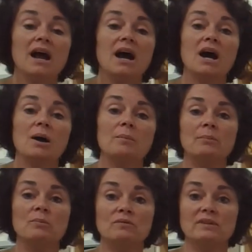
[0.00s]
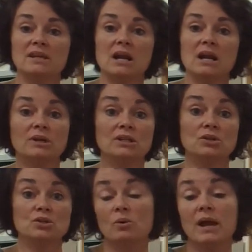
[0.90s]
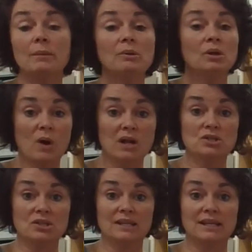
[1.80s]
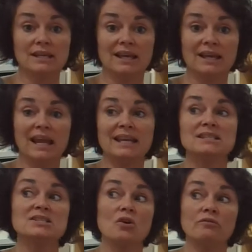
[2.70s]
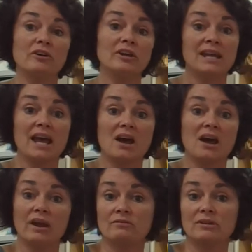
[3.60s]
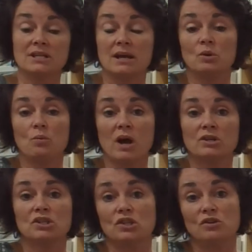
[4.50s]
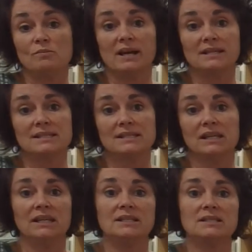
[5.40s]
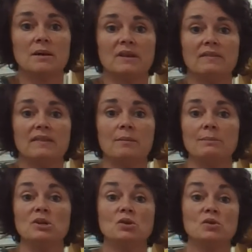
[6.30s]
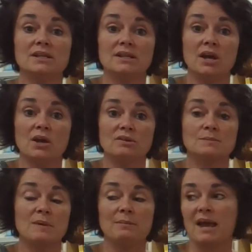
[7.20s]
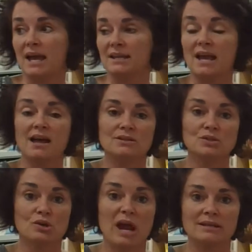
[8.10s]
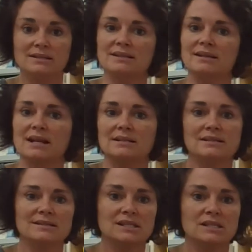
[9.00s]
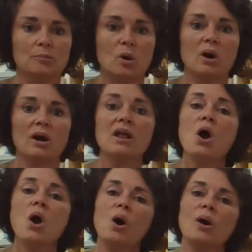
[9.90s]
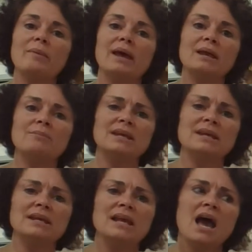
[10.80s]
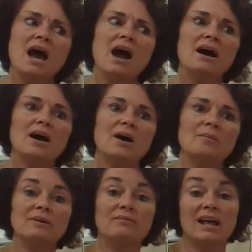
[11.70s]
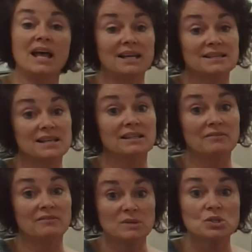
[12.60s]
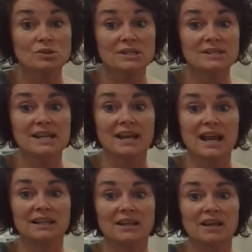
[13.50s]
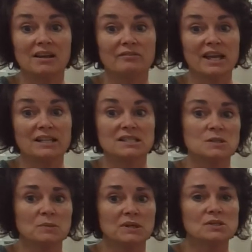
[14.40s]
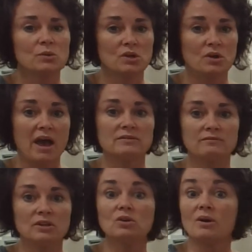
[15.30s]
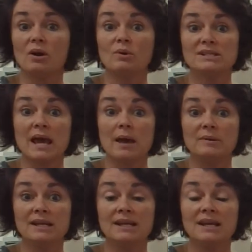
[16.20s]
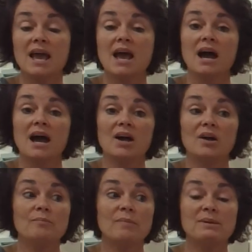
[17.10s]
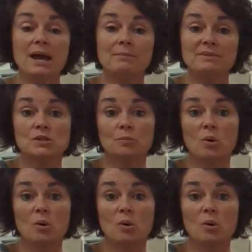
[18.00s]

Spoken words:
a movie that I really enjoy, I'm going to watch it again. And it's so funny how every time you watch it, you might see something that maybe you didn't notice. Maybe I had gotten distracted and I didn't see a part, or maybe because I love mysteries and I love like suspense where you have to figure out what's happening. Maybe I missed a